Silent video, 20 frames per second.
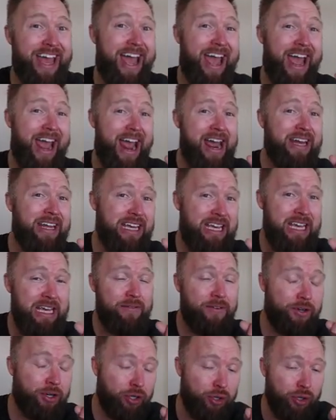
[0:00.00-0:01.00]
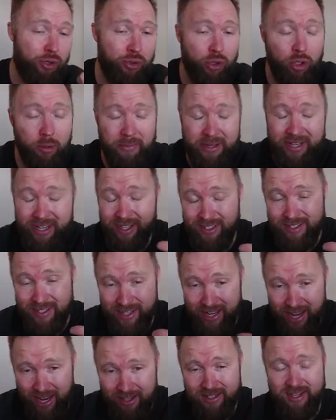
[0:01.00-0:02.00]
and even Google, because
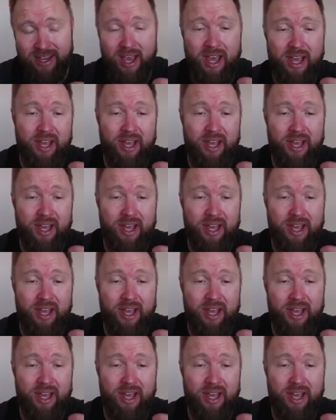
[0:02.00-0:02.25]
yes,